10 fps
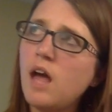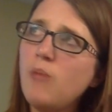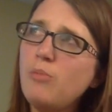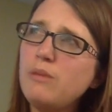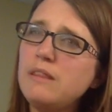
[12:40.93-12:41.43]

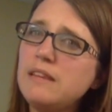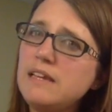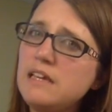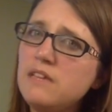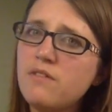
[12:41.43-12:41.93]
I
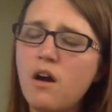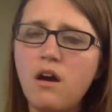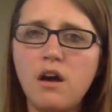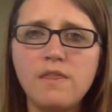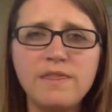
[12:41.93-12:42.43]
believe,
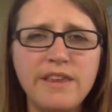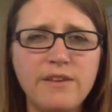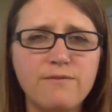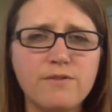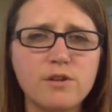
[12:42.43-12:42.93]
on
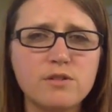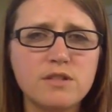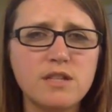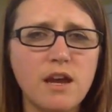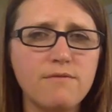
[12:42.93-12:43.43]
the
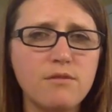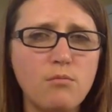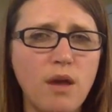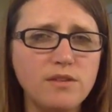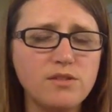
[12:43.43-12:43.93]
1st of the
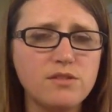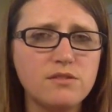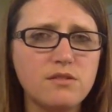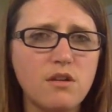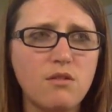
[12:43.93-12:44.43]
month,
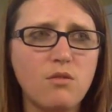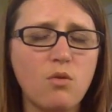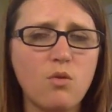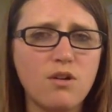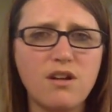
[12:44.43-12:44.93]
so,
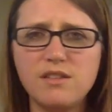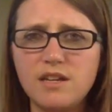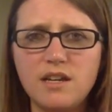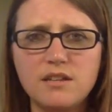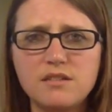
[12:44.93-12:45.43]
or on
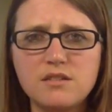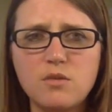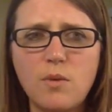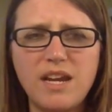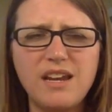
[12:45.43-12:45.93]
the
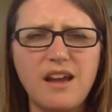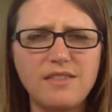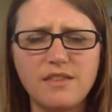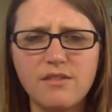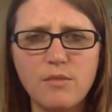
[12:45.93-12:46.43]

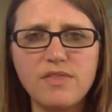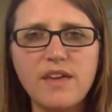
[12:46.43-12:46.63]
29th of the month.